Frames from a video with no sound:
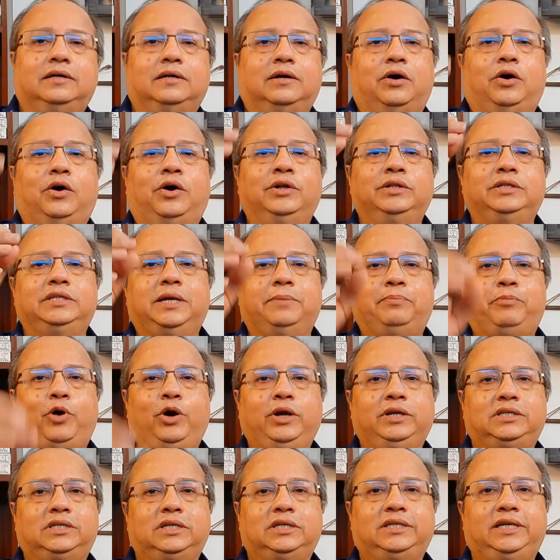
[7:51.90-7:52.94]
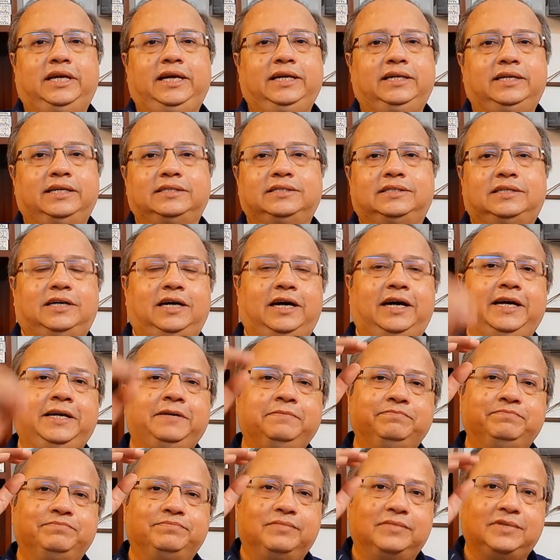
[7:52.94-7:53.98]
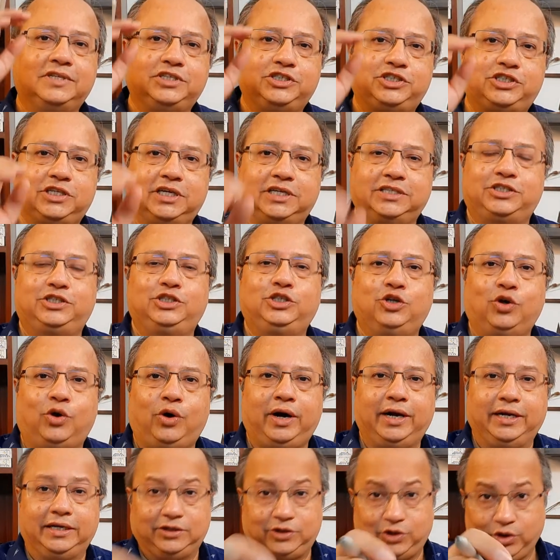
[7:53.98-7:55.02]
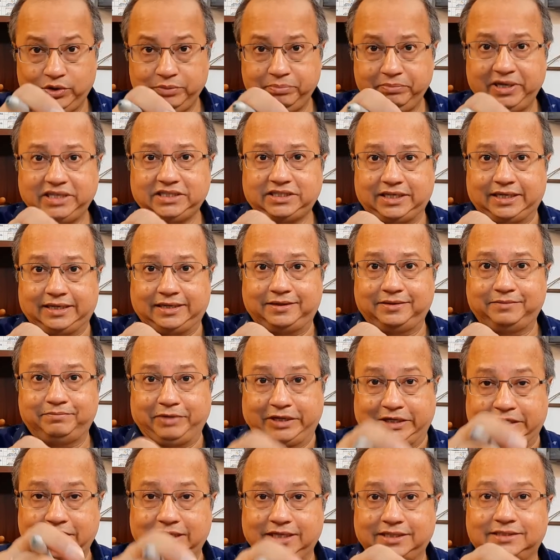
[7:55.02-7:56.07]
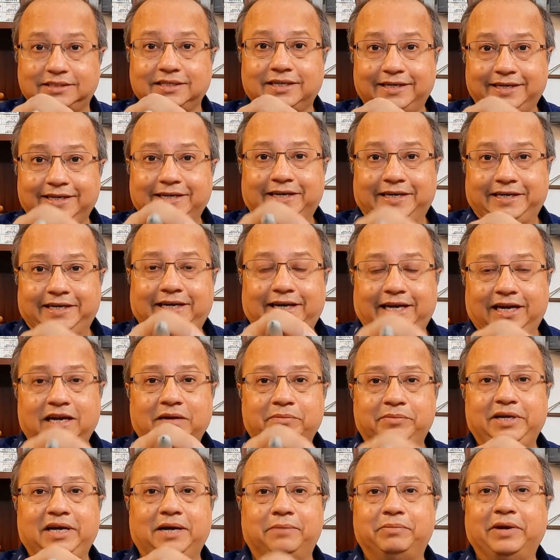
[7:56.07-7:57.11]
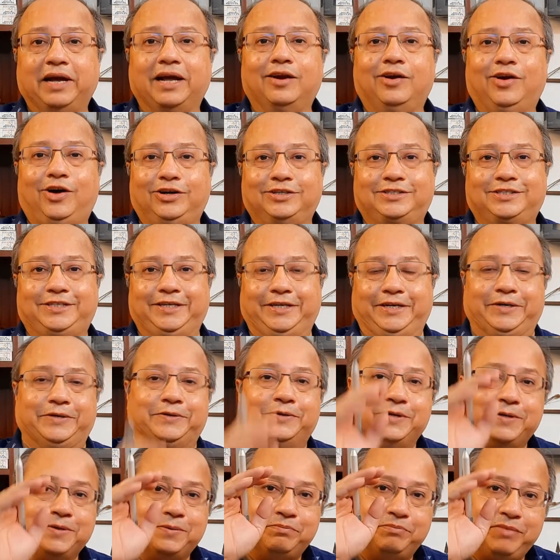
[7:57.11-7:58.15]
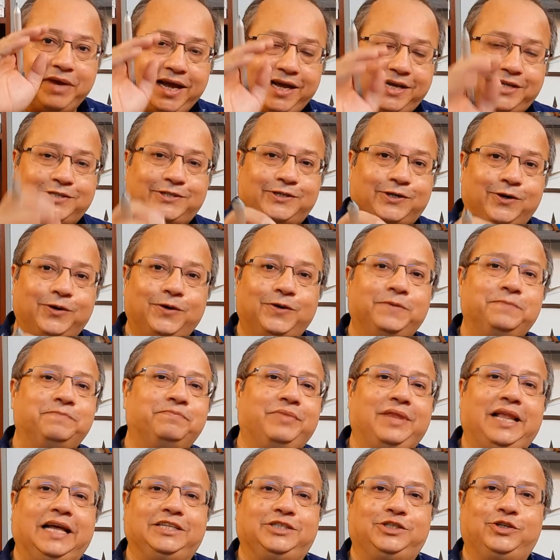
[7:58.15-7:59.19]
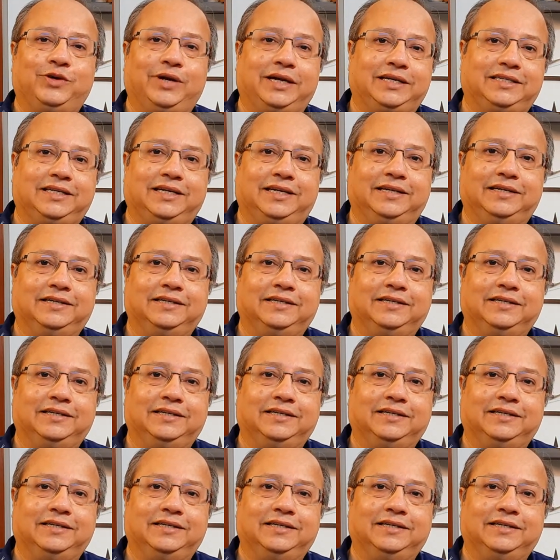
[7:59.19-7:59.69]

On the appointed date and time, just join. Don't miss it because it'll be a big loss to you. Make sure that you attend.